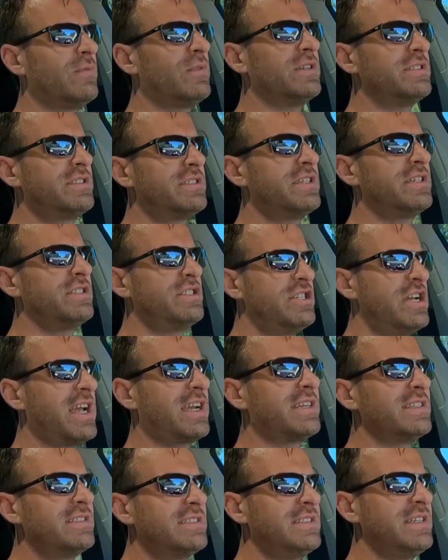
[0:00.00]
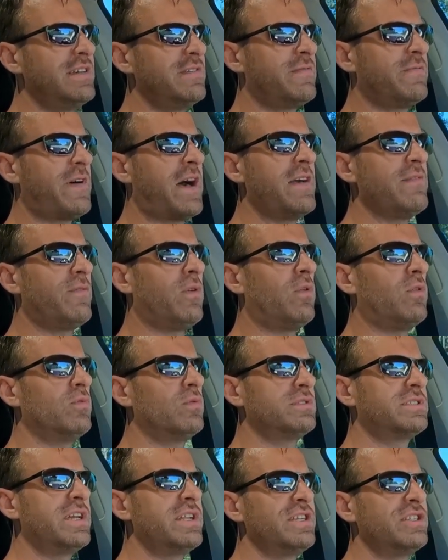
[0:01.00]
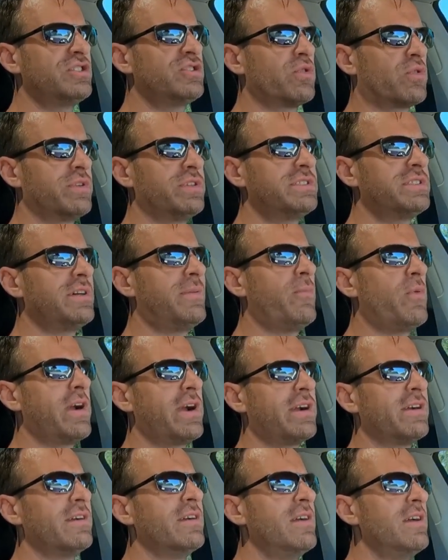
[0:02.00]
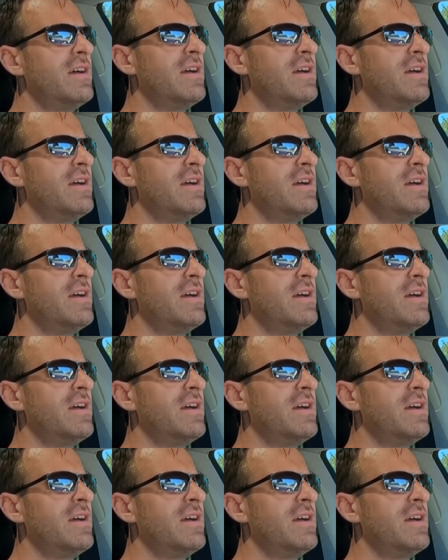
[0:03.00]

was to check and see if 5-volt was getting shorted somewhere.